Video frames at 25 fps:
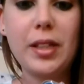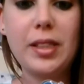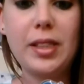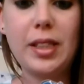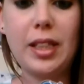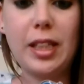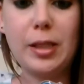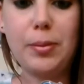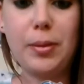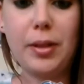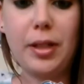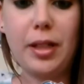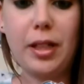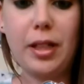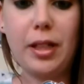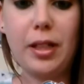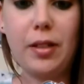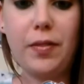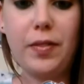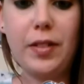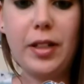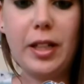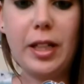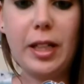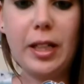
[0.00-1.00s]
there's my girl
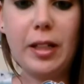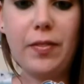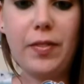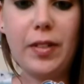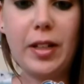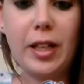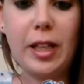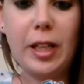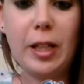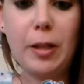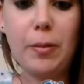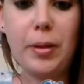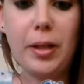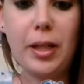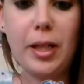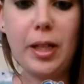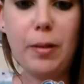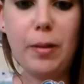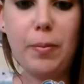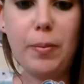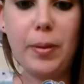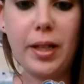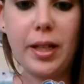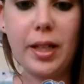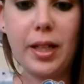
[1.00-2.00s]

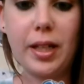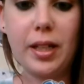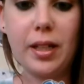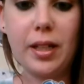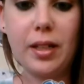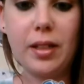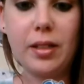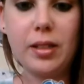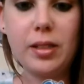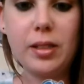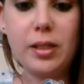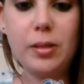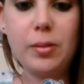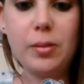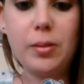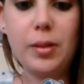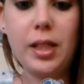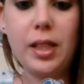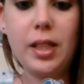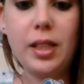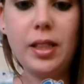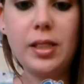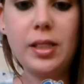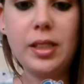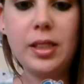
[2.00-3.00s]
Vanellope picking
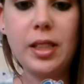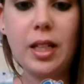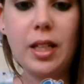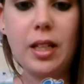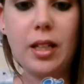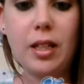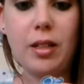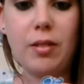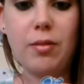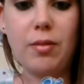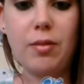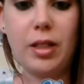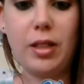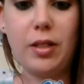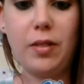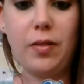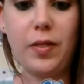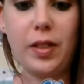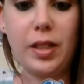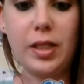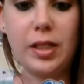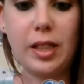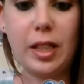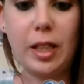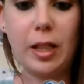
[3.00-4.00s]
sweets, and Ralph
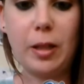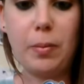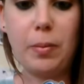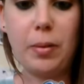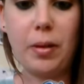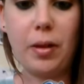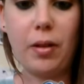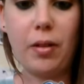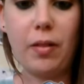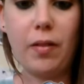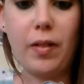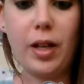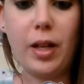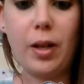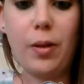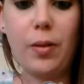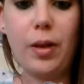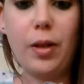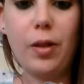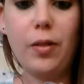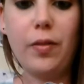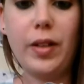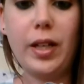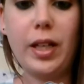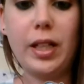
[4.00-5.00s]
is helping her out. I
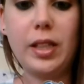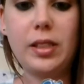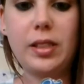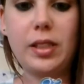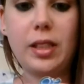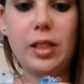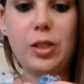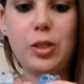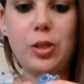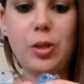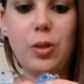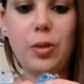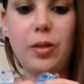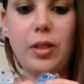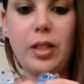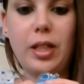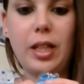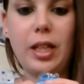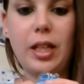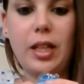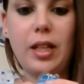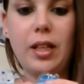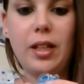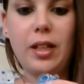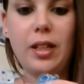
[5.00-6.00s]
love it. It's their
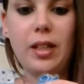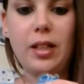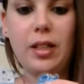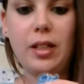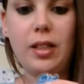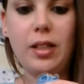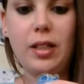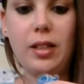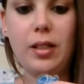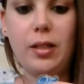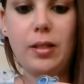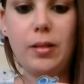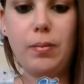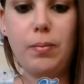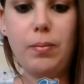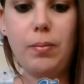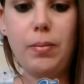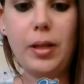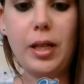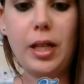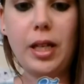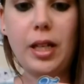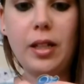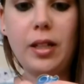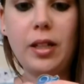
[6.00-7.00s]
chunky
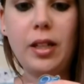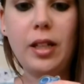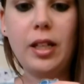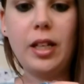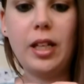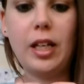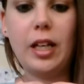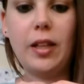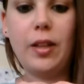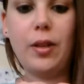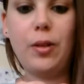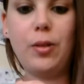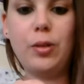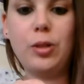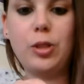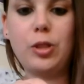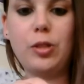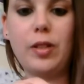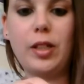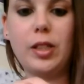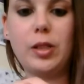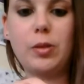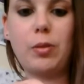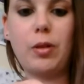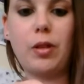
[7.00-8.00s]
pin, and then under
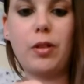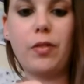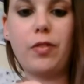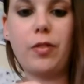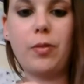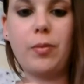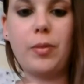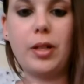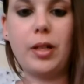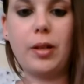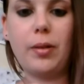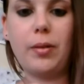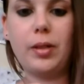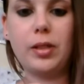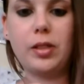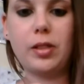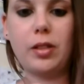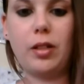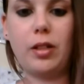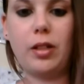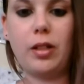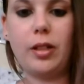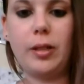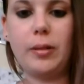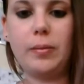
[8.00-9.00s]
it's one from when I was
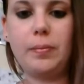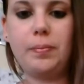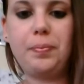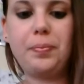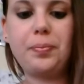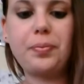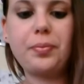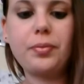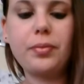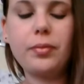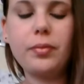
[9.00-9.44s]
um.